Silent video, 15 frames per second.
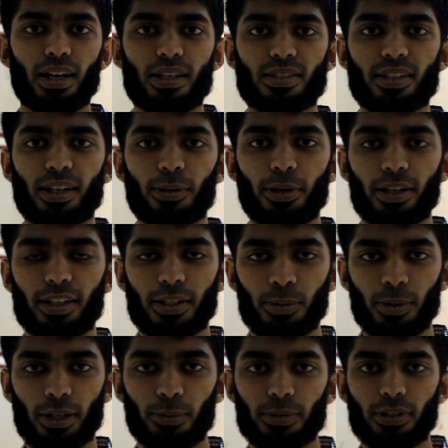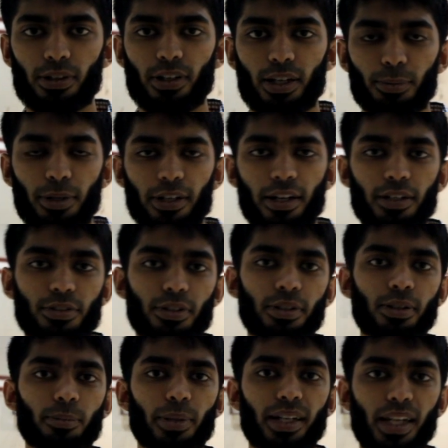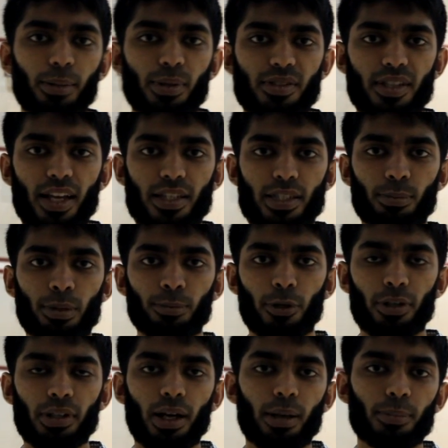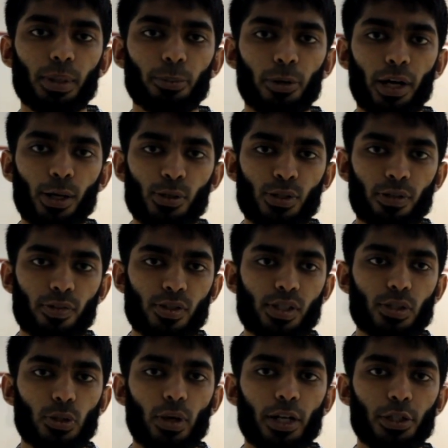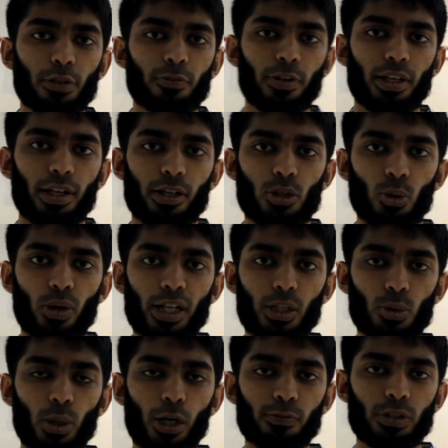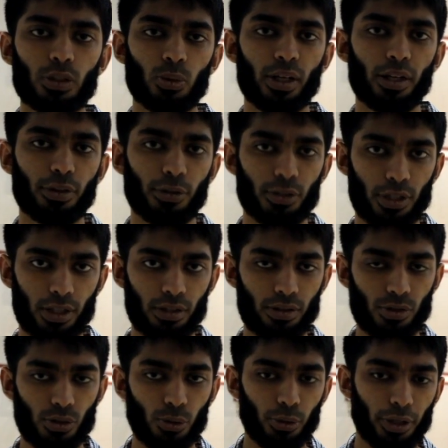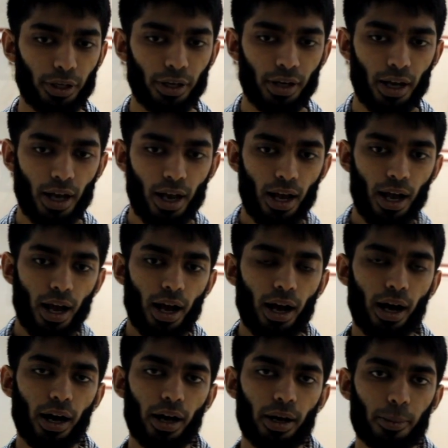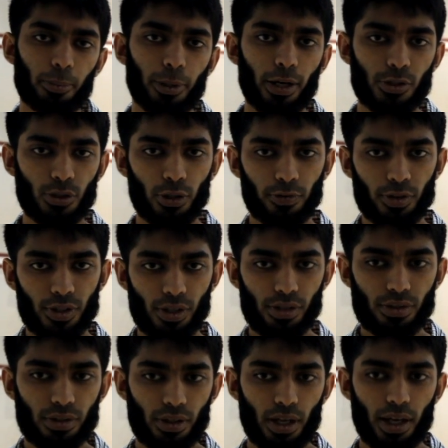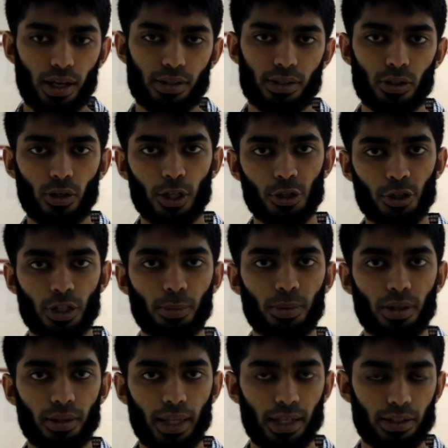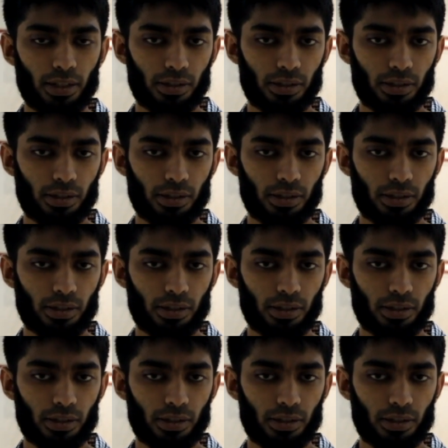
Assalamu alaikum wa rahmatullahi wa barakatuh. My name is Zain Saman-Modan. I'm the Prayer Services Director for the year 2012 to 2013 school year. Prayer Services is the directorship that